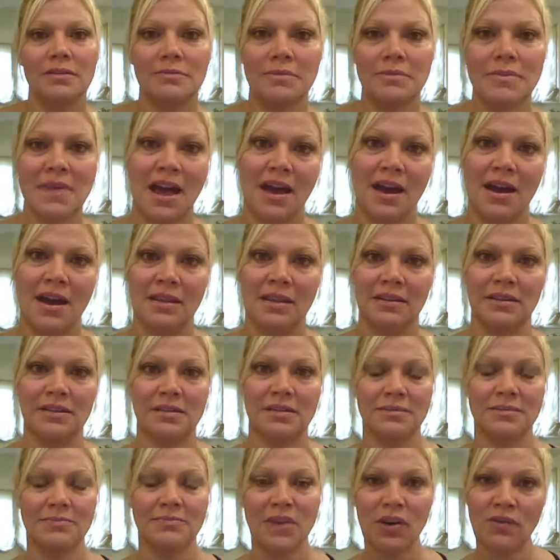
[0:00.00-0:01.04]
my
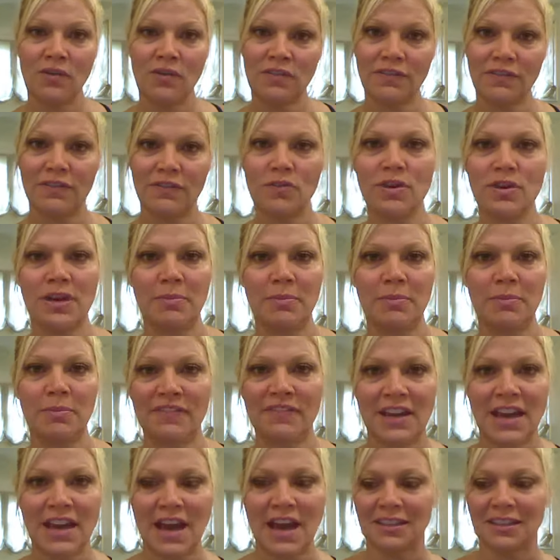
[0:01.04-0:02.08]
eyelids, my over 40
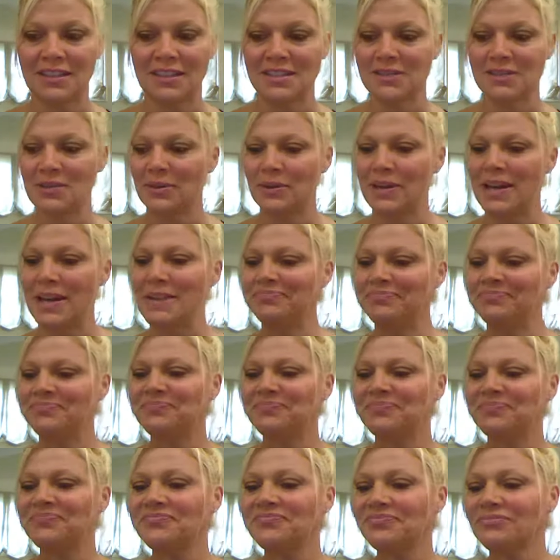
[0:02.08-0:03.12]
puffy eyelids, okay?
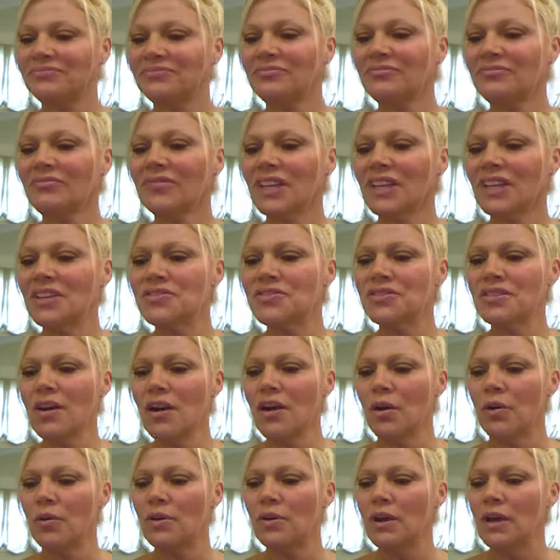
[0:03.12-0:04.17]
So
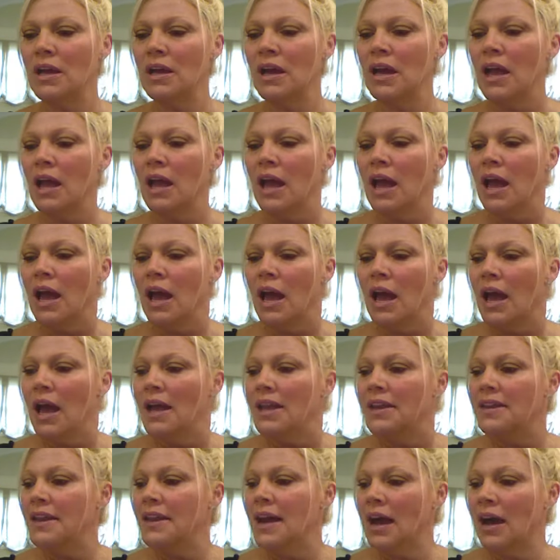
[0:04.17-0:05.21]

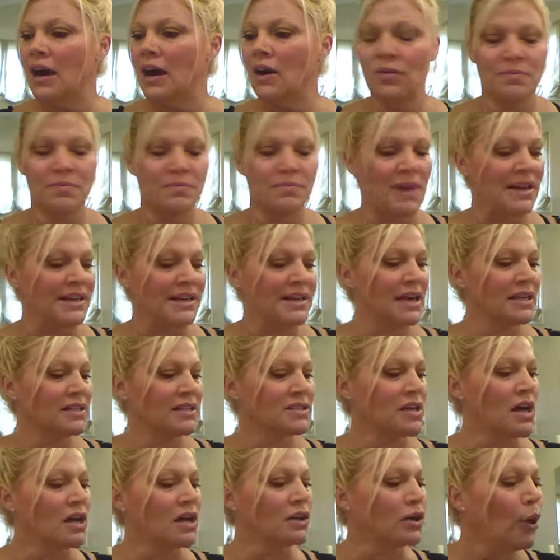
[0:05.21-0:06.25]
now my
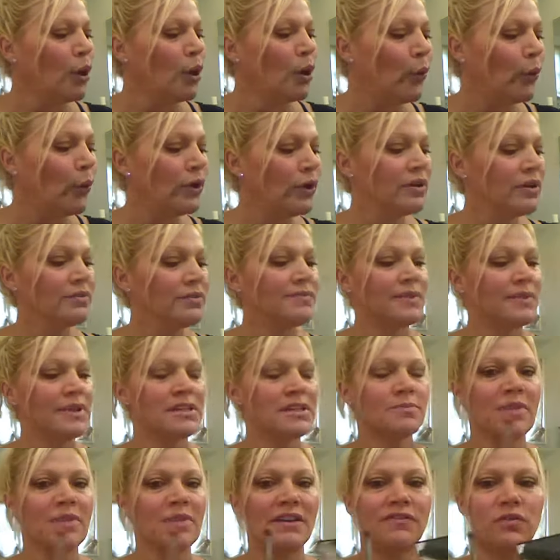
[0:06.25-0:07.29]
next color
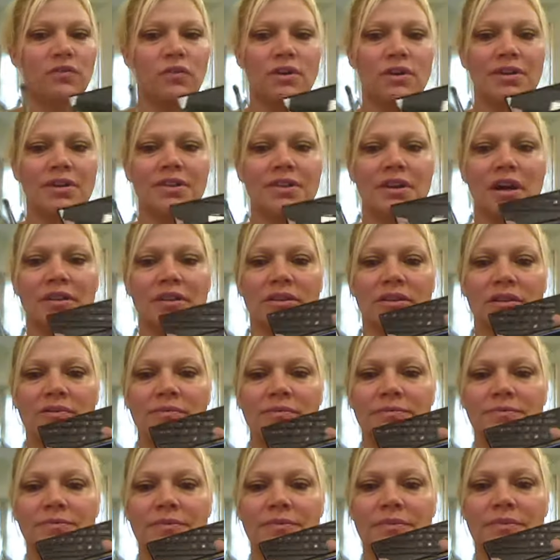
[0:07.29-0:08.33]
is my fourth color.
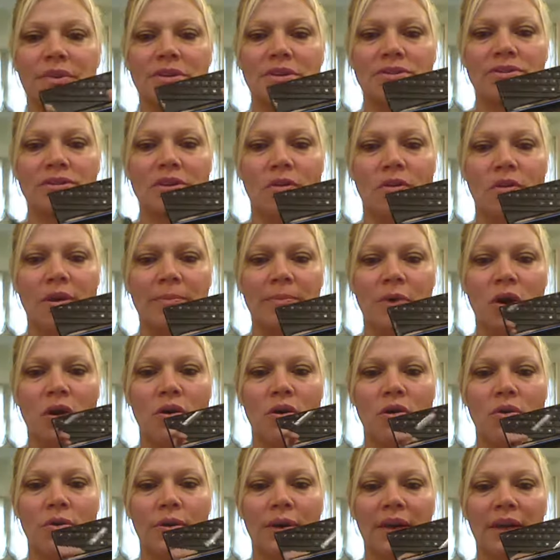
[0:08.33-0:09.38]
So I'm
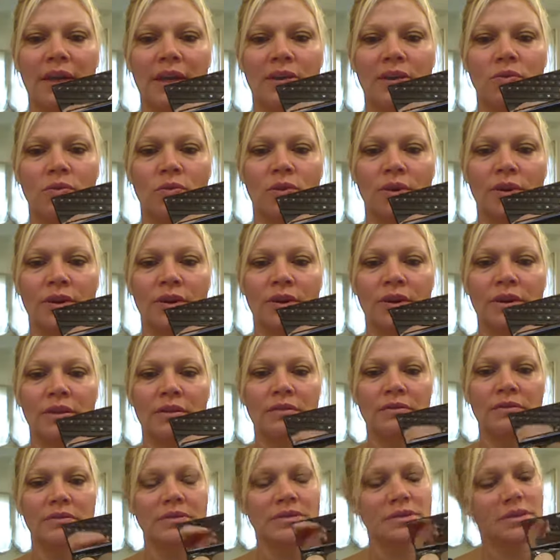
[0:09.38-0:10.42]
going in
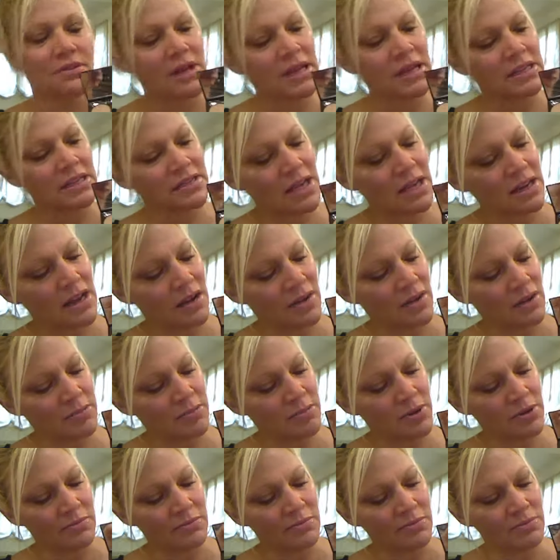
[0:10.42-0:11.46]
order. So that's kind of how I
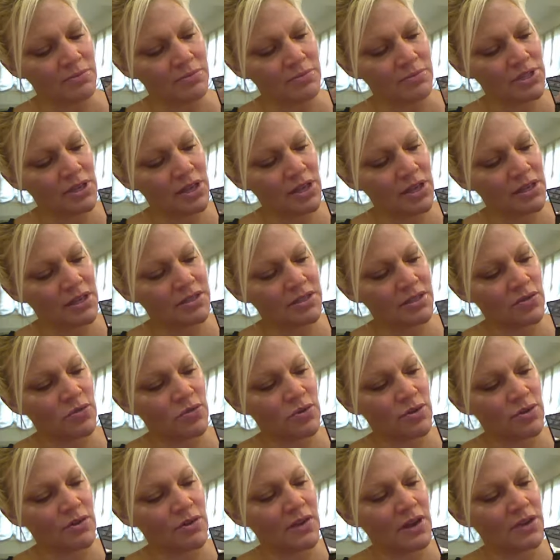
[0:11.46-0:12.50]
put them, just in
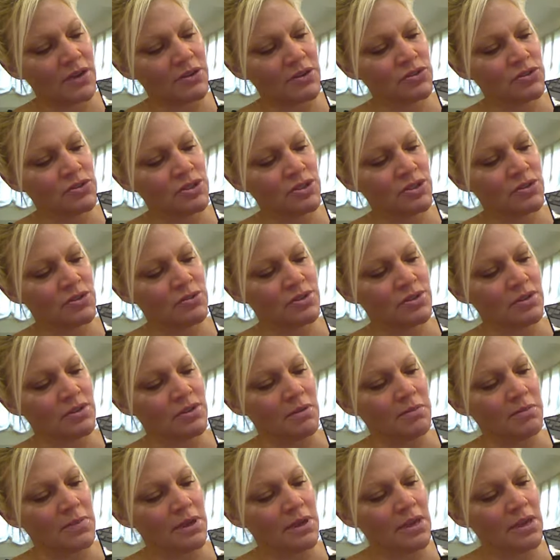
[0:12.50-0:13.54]
order of how you should use
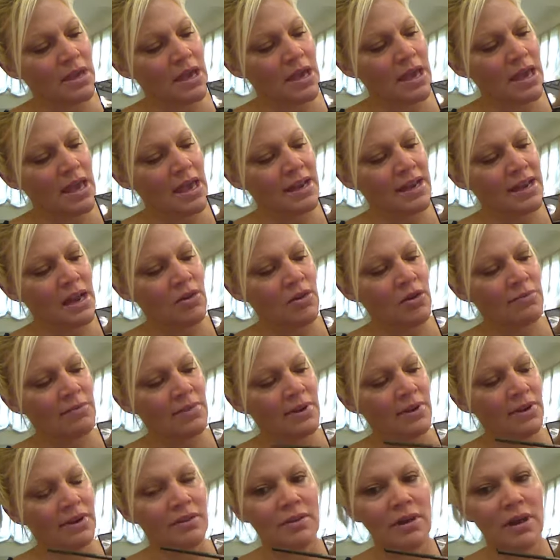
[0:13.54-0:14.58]
them. And now
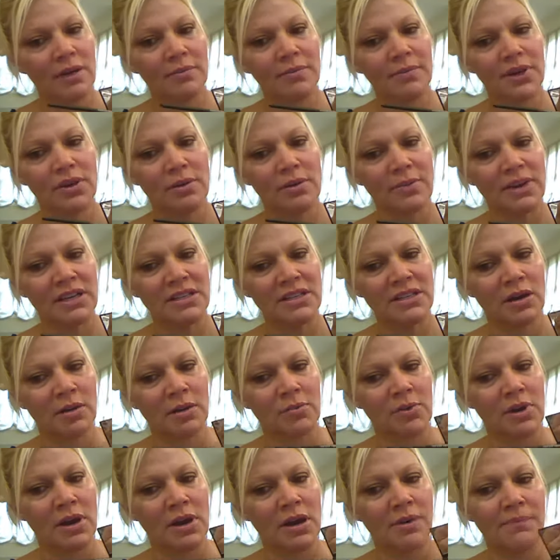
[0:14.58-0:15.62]
I'm here on my dark
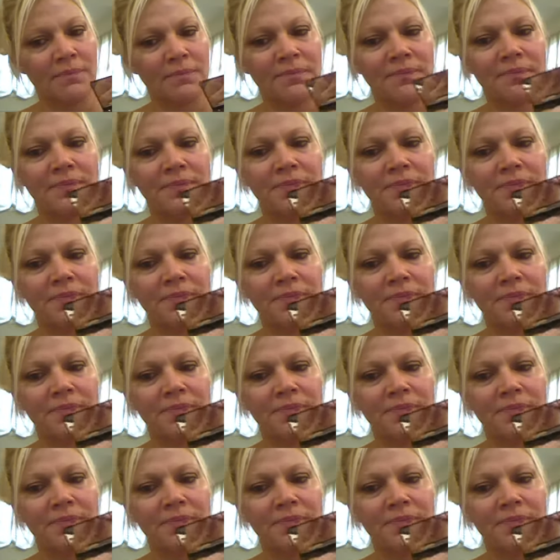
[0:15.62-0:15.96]
brown,